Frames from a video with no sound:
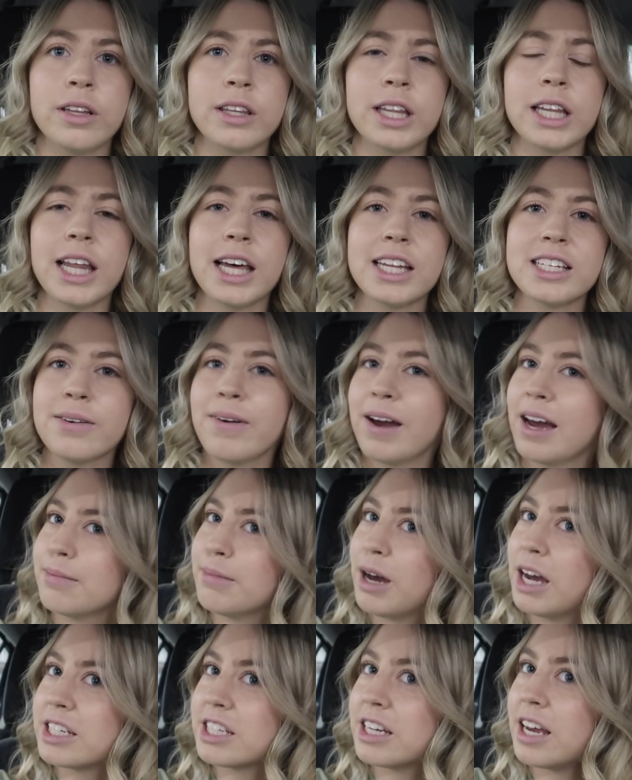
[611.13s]
The last time I
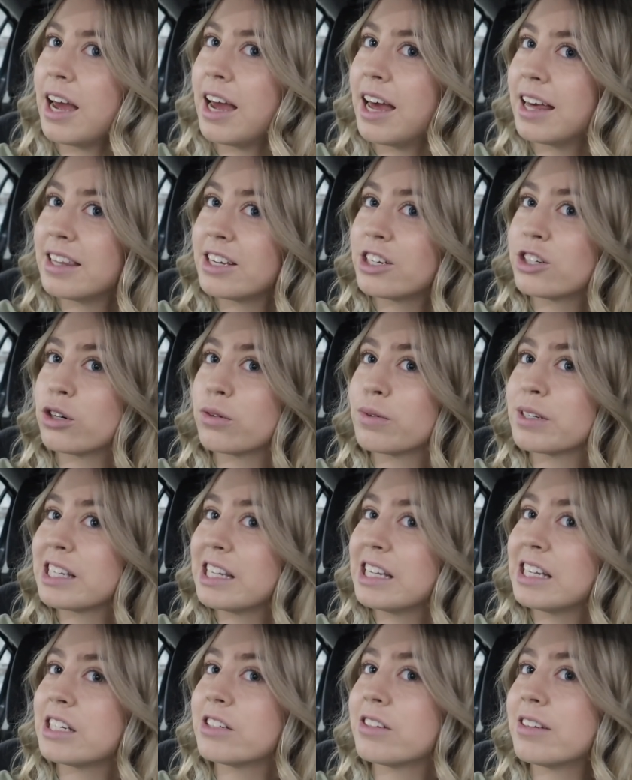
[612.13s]
had my hair this short was
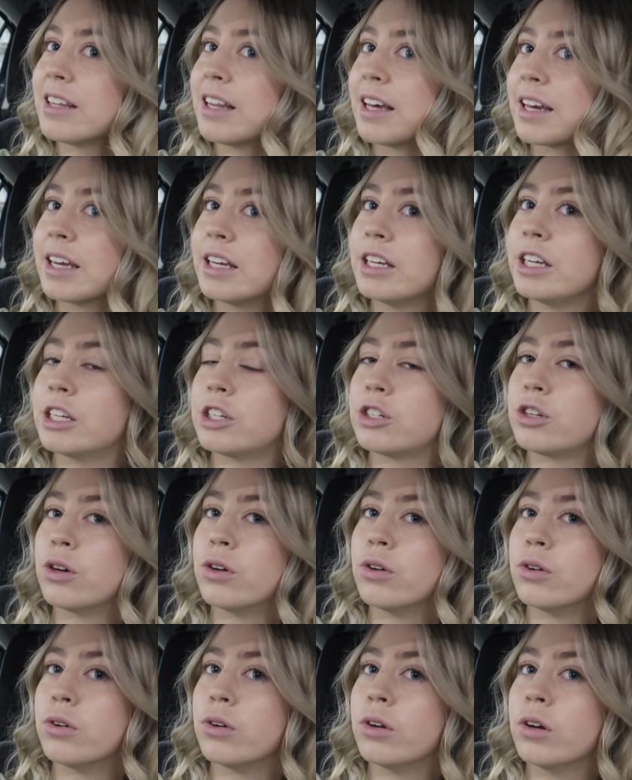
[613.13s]
literally like in year
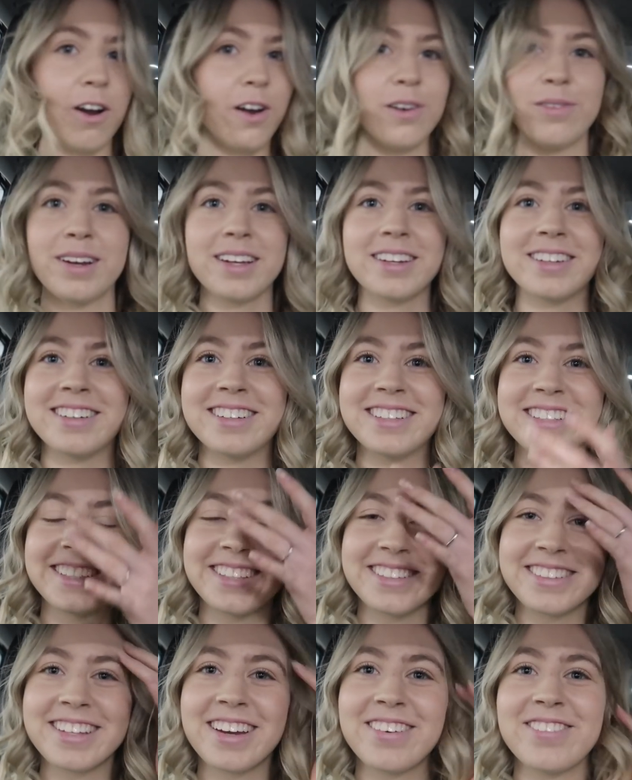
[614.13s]
two. Oh my
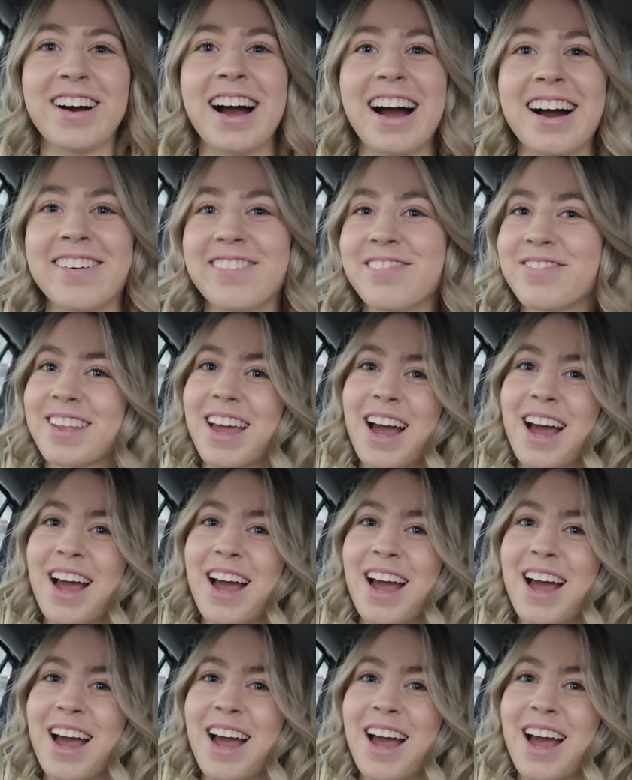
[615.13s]
gosh. Wow.